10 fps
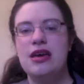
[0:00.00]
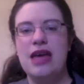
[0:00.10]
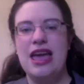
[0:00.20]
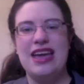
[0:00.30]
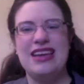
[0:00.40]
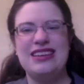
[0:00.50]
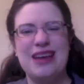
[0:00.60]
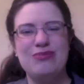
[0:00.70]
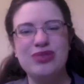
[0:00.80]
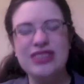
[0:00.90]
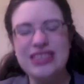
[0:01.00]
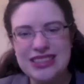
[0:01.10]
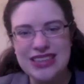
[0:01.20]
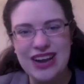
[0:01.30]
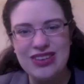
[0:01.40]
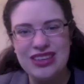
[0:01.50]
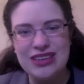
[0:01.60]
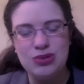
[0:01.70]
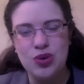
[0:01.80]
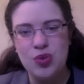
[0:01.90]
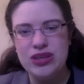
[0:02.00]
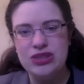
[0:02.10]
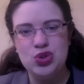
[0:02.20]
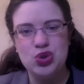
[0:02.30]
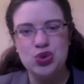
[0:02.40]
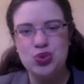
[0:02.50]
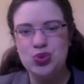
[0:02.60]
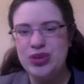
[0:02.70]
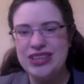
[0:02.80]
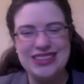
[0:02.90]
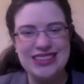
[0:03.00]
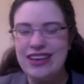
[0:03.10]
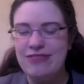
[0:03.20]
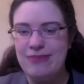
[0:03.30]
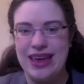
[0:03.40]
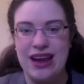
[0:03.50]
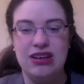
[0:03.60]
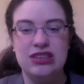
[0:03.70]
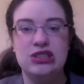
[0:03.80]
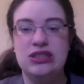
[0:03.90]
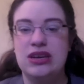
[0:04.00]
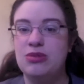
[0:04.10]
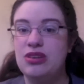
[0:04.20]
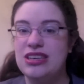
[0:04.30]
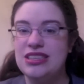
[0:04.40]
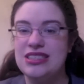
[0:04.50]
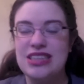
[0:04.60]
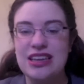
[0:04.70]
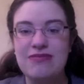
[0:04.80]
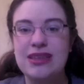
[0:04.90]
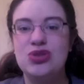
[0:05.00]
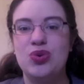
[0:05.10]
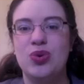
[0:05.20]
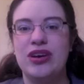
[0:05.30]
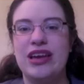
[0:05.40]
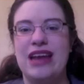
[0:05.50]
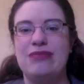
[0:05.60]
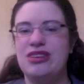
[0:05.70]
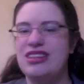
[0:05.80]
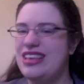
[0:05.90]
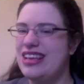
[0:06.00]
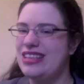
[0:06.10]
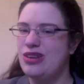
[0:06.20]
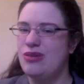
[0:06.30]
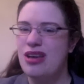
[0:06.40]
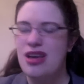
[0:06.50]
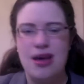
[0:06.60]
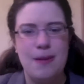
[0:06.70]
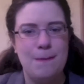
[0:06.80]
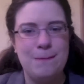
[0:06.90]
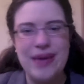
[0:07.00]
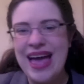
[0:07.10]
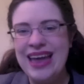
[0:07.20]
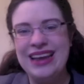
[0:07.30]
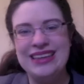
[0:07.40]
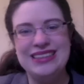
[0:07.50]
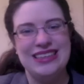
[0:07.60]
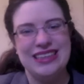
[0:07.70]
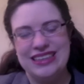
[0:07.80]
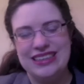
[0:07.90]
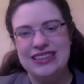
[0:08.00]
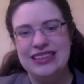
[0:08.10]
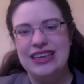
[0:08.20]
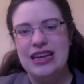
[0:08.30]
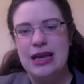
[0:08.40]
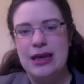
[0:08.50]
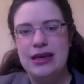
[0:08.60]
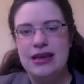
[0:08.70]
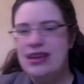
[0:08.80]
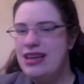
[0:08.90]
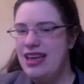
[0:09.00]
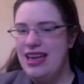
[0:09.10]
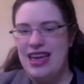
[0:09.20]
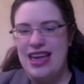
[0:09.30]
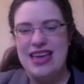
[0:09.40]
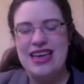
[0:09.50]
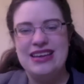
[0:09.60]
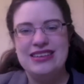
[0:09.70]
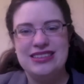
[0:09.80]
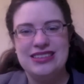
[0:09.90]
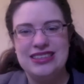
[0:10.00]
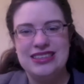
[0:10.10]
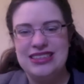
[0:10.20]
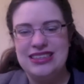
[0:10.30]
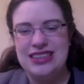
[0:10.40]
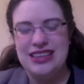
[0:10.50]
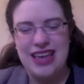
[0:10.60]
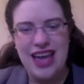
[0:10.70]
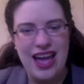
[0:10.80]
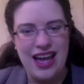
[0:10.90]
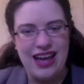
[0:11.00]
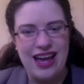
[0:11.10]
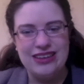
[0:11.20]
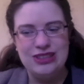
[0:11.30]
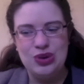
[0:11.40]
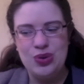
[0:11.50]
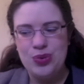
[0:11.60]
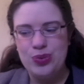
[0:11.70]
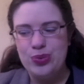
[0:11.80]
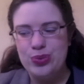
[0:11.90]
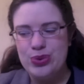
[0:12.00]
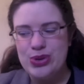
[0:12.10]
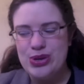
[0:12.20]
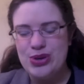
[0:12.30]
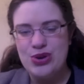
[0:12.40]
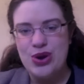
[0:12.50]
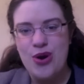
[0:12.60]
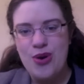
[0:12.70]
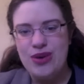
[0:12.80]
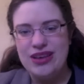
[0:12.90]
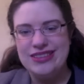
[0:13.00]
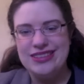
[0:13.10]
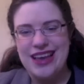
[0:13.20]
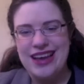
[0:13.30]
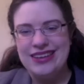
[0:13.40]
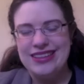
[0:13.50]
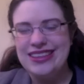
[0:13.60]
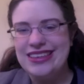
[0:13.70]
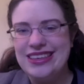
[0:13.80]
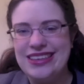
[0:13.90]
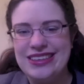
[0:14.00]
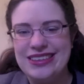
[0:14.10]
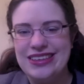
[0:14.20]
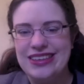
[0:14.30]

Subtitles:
and I'm really scared that I'm going to get sick of my characters, and I'm going to get sick of my story, and I'm going to think it's a bad idea. And yeah, I don't know exactly.